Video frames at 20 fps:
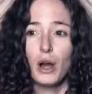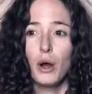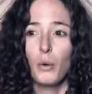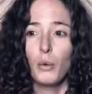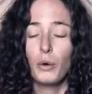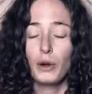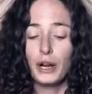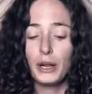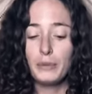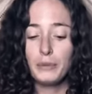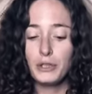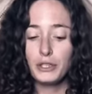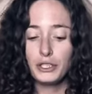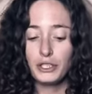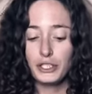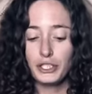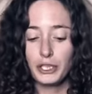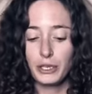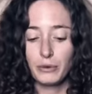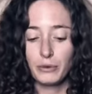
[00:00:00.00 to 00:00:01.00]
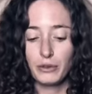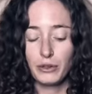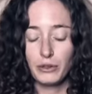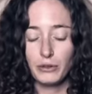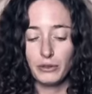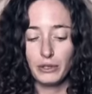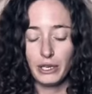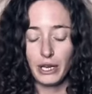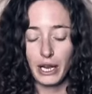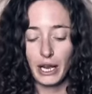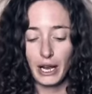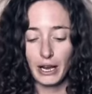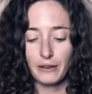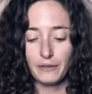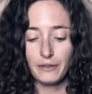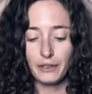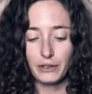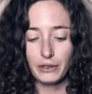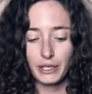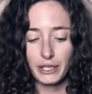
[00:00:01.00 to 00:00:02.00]
what I'm going to share with you today I
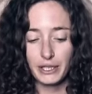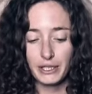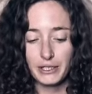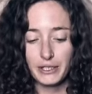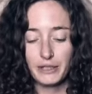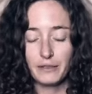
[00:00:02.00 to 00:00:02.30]
feel like is